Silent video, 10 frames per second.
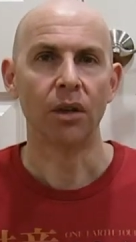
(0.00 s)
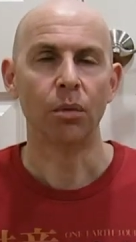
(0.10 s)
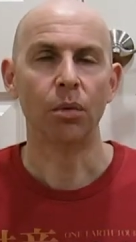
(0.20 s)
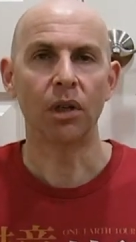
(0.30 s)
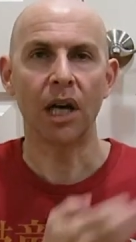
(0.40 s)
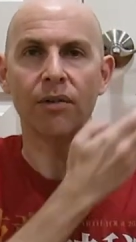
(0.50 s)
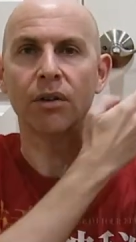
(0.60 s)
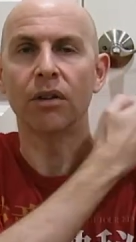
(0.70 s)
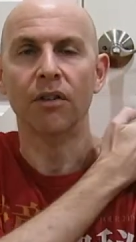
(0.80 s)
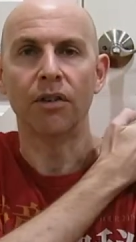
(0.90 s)
We'll
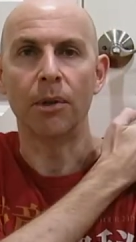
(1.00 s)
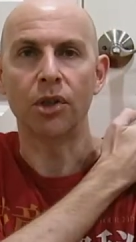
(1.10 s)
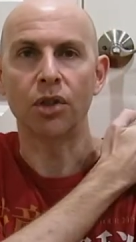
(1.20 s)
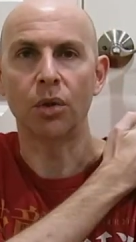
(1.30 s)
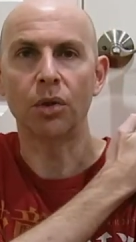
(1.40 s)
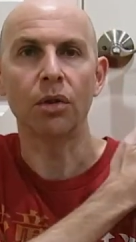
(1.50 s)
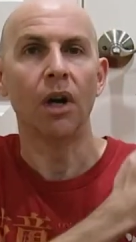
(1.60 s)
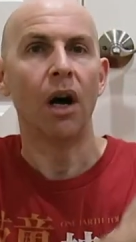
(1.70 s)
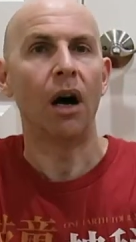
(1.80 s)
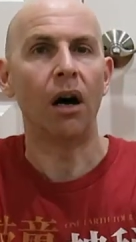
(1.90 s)
cover from the shoulder
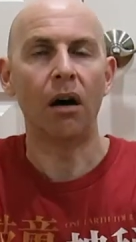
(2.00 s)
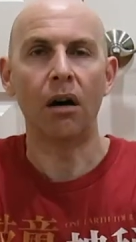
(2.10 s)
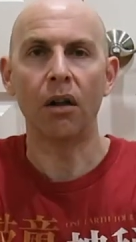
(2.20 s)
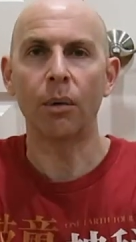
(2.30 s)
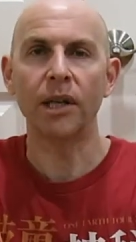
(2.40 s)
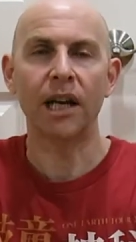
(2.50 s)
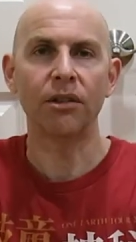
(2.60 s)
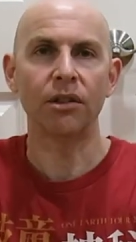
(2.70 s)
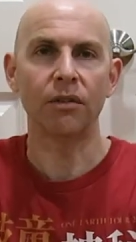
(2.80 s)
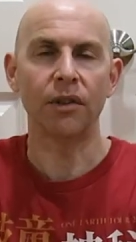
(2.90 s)
all the way down
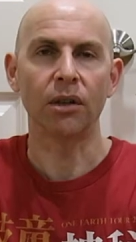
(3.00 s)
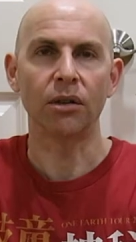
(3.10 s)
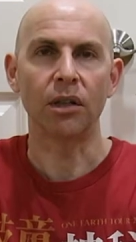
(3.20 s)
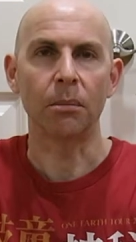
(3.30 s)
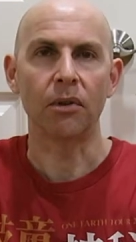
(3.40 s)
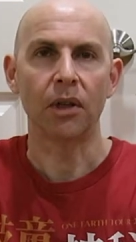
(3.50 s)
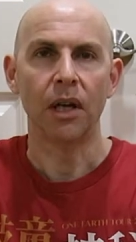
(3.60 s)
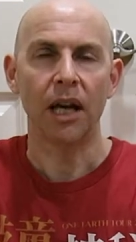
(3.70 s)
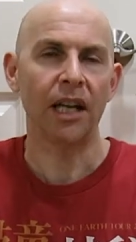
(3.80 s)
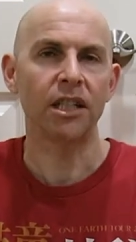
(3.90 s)
to the fingertips.
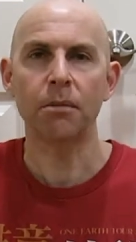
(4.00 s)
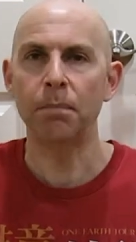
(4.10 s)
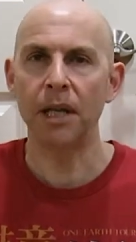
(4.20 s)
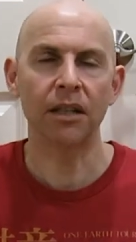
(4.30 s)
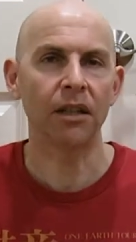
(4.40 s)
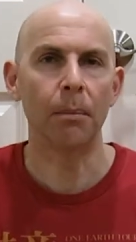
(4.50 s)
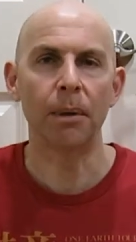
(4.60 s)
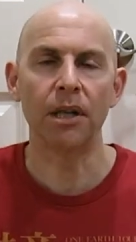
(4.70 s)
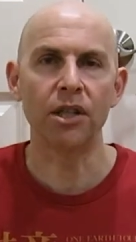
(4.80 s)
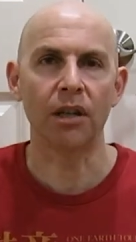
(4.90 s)
And I just picked a
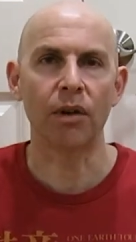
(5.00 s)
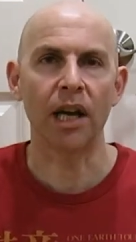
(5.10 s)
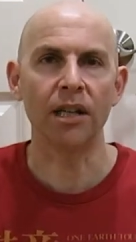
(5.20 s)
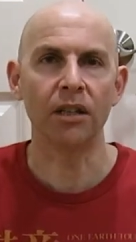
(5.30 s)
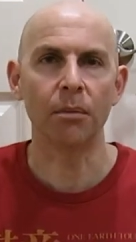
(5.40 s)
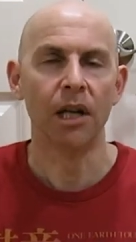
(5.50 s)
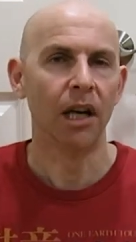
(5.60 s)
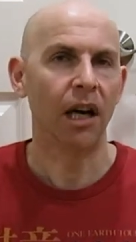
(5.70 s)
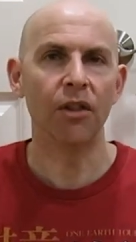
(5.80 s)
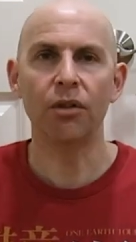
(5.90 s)
bunch at random.
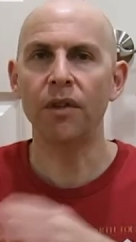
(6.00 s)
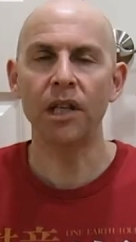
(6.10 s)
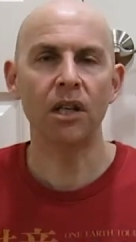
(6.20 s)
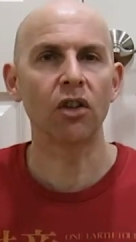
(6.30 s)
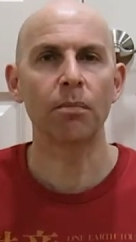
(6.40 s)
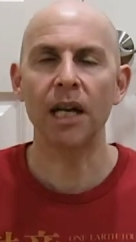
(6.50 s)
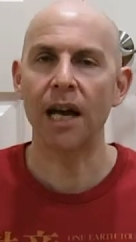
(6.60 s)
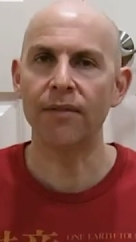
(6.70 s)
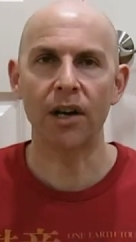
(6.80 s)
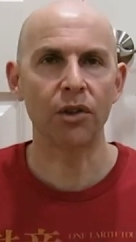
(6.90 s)
Other videos may
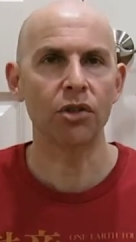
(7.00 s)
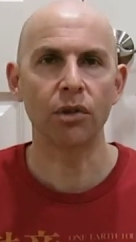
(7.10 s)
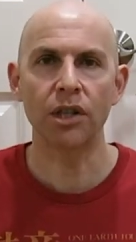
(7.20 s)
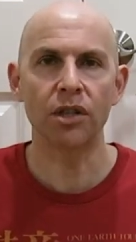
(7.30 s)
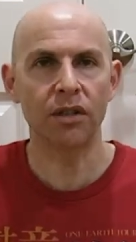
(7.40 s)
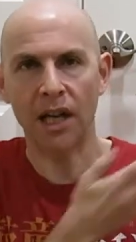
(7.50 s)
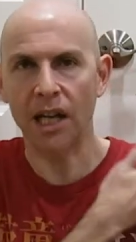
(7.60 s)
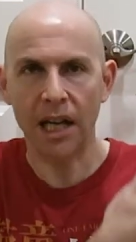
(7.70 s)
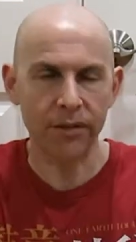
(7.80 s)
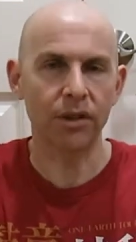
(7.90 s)
have other stretches that
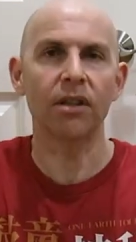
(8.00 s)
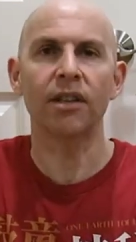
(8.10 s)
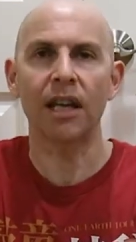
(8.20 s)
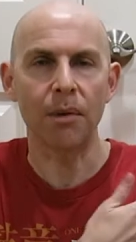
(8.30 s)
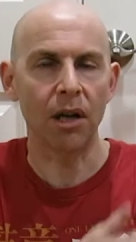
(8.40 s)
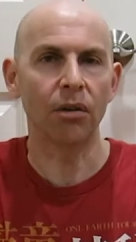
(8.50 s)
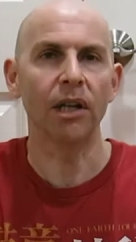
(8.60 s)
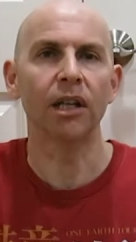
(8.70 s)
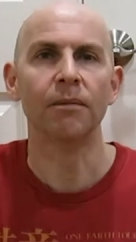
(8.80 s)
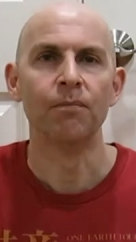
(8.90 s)
cover the same
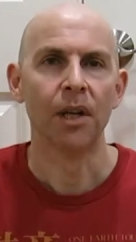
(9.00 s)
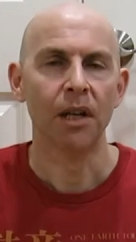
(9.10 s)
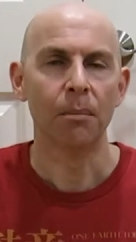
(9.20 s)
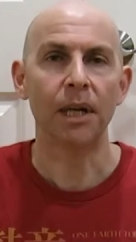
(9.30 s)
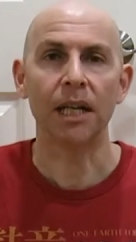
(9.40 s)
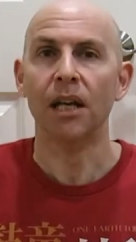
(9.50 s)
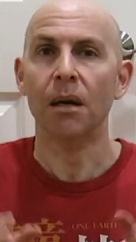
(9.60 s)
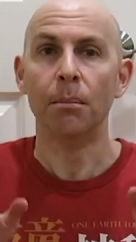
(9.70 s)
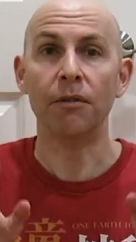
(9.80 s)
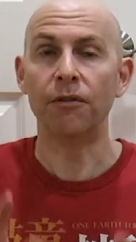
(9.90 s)
area. But
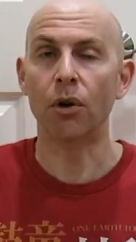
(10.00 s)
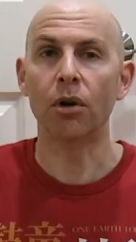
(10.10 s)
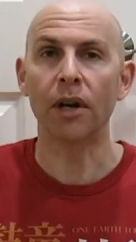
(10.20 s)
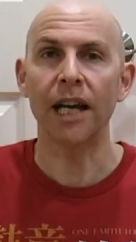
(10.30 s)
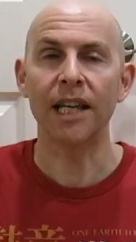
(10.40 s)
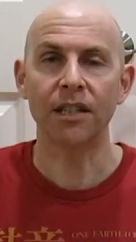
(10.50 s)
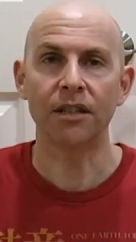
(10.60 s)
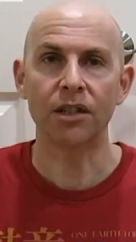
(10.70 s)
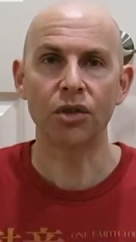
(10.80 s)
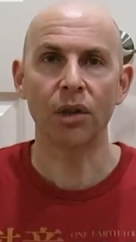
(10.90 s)
before I get to
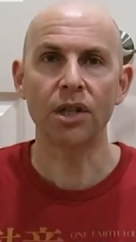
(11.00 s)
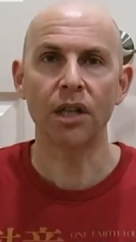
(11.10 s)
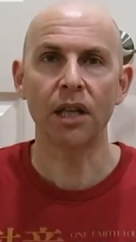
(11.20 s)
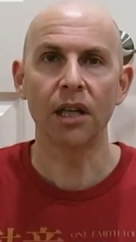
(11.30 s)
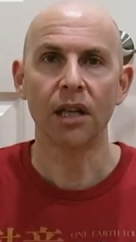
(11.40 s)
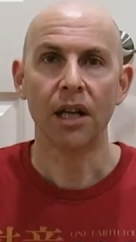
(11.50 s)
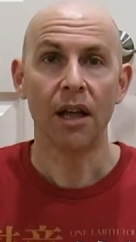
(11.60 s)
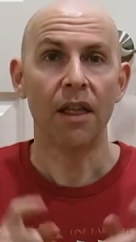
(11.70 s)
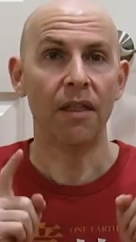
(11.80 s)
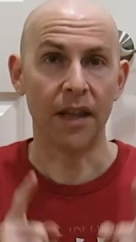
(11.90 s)
the stretching,
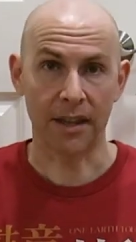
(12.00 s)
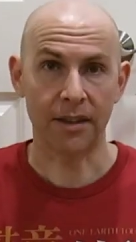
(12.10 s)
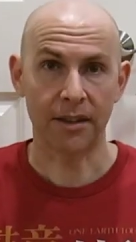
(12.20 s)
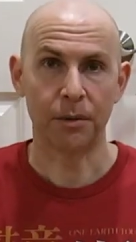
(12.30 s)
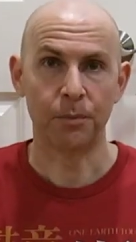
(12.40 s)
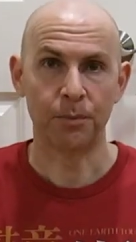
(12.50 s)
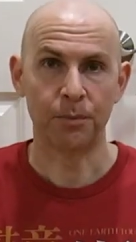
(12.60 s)
this.